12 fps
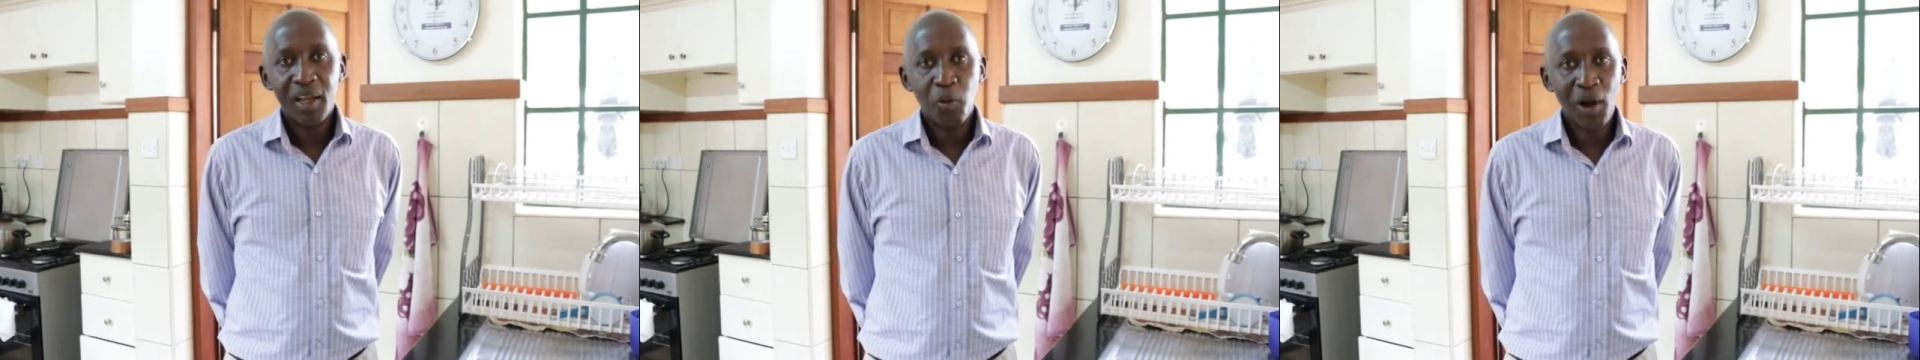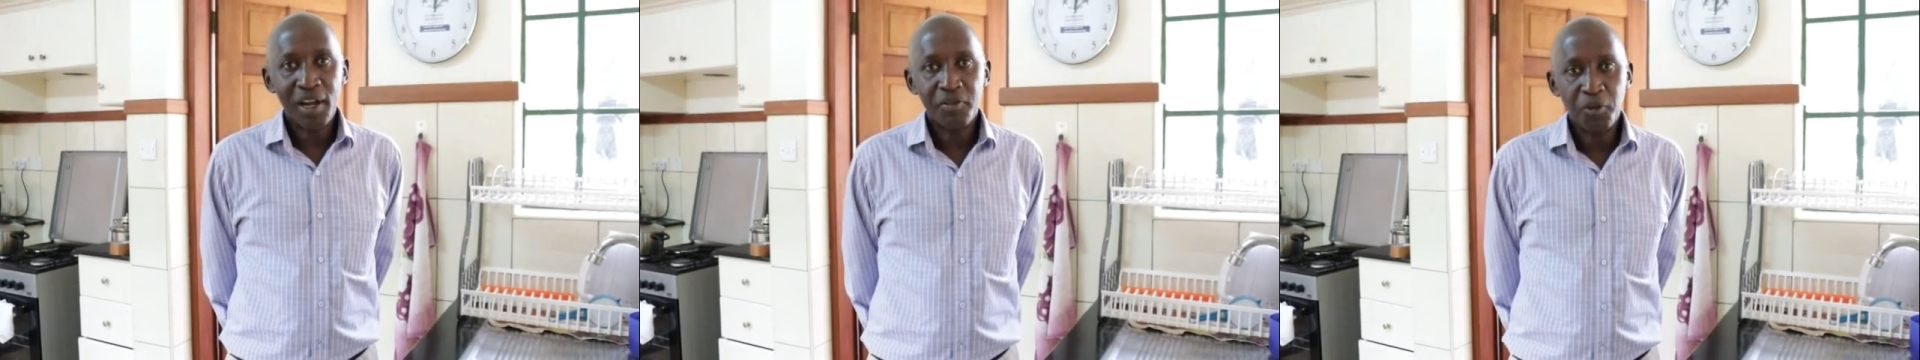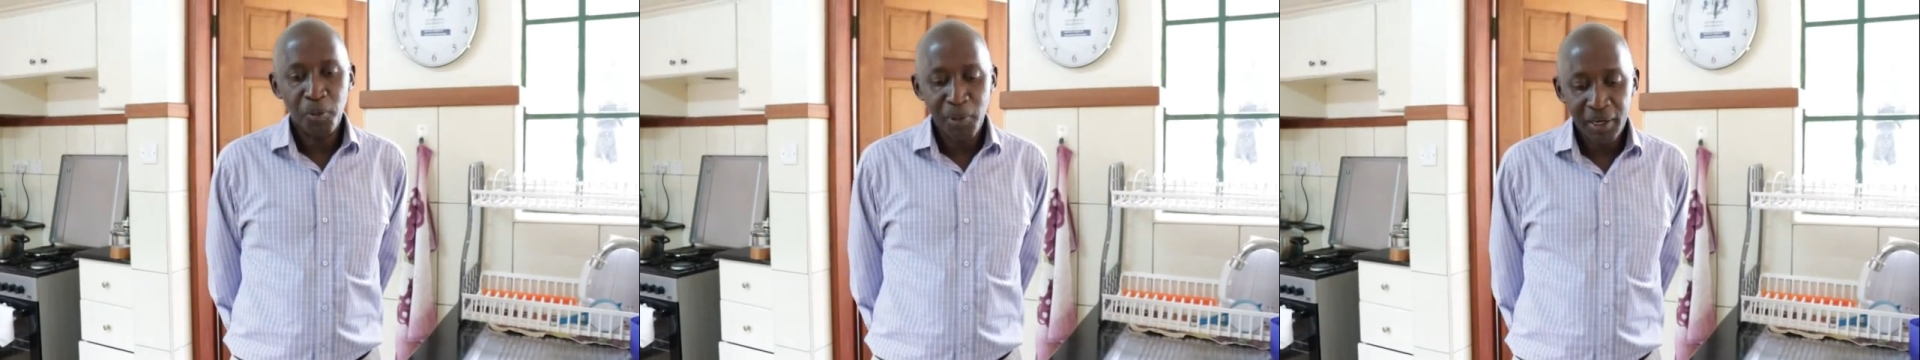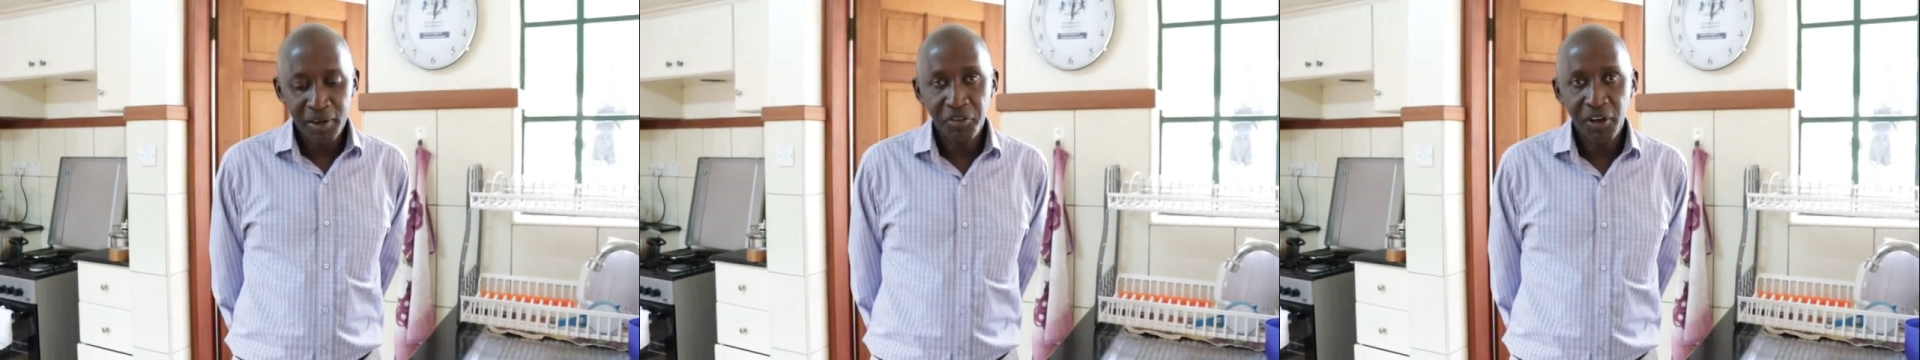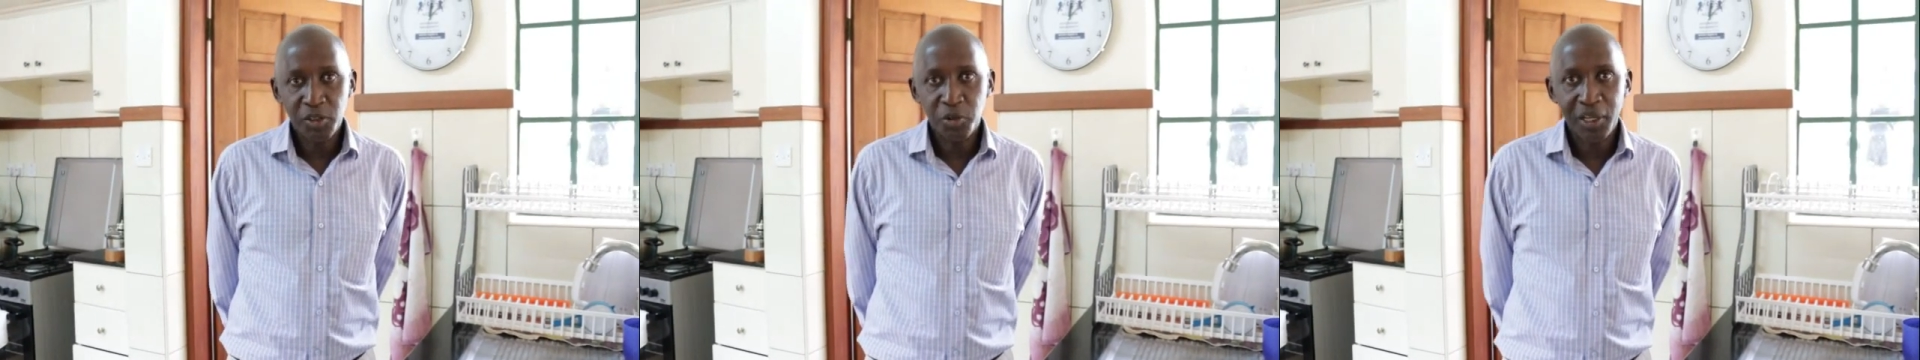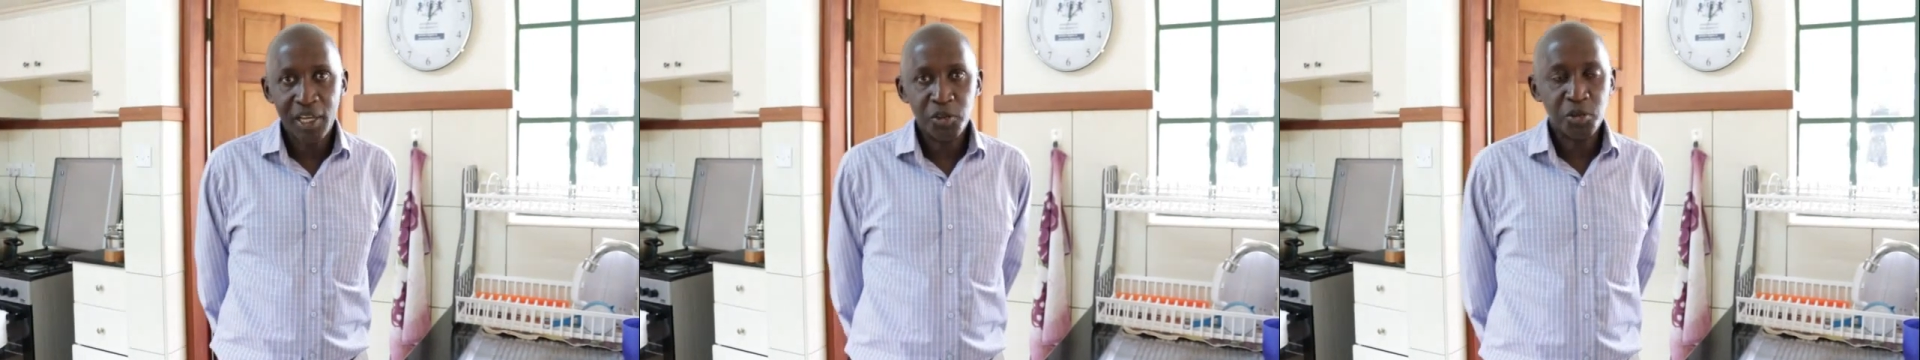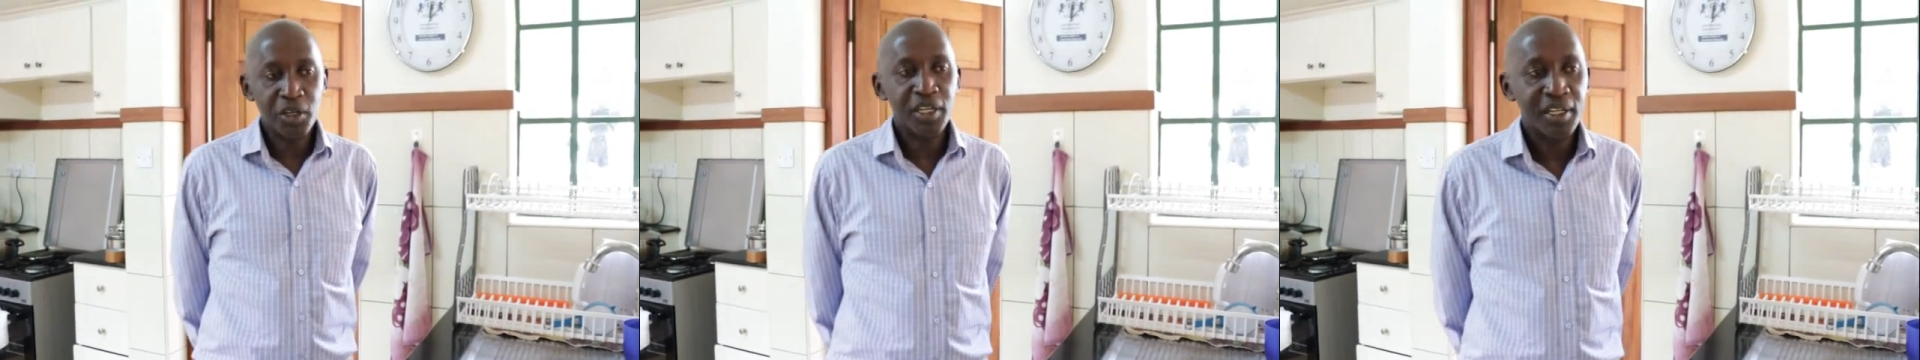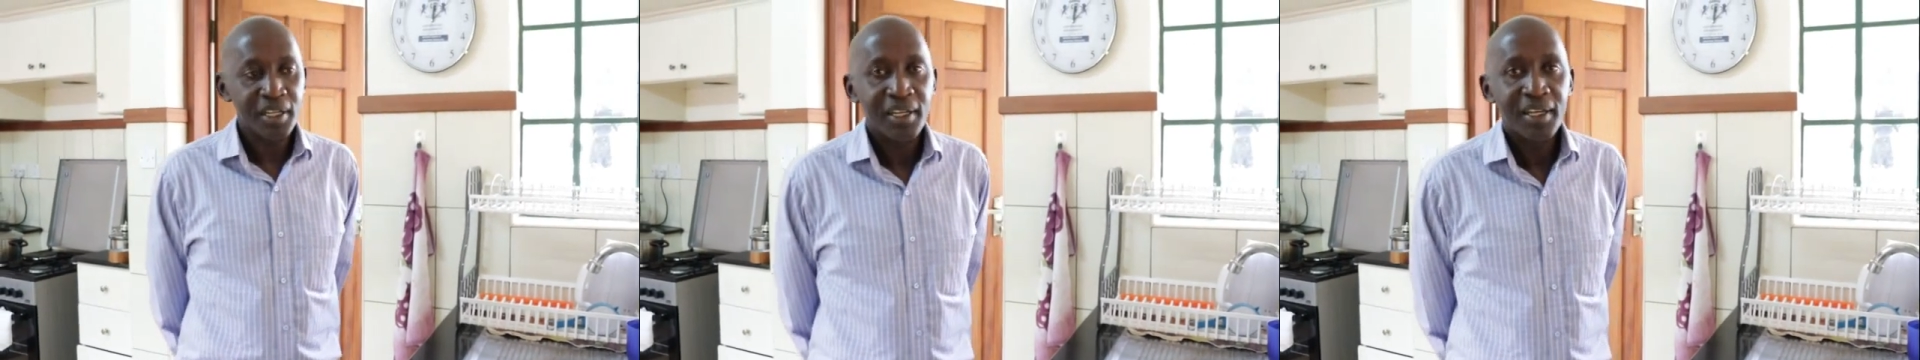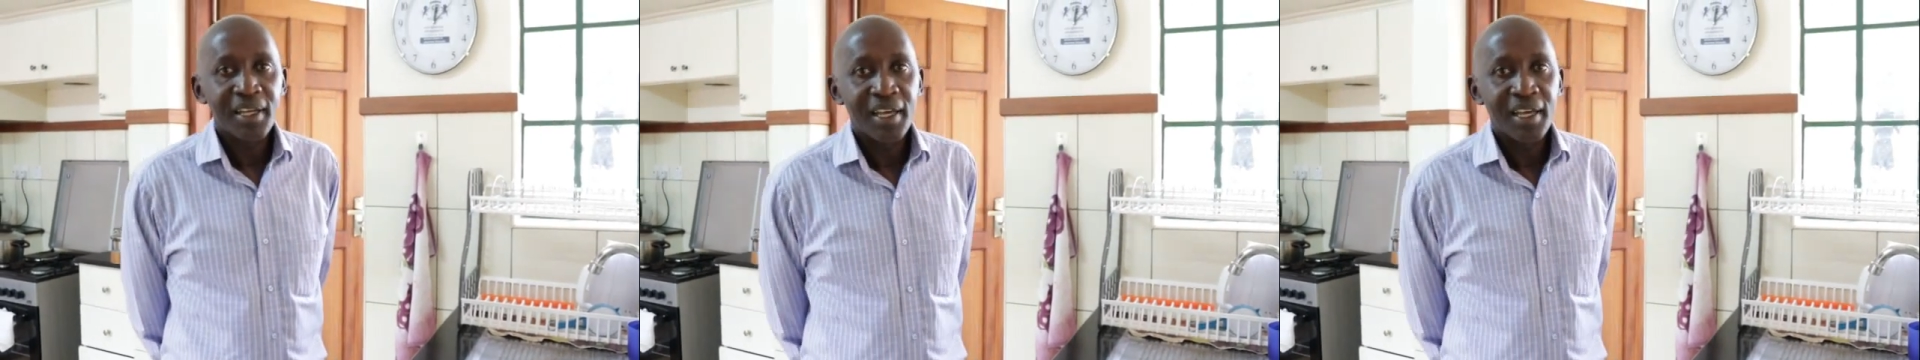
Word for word: I work for Marifa Education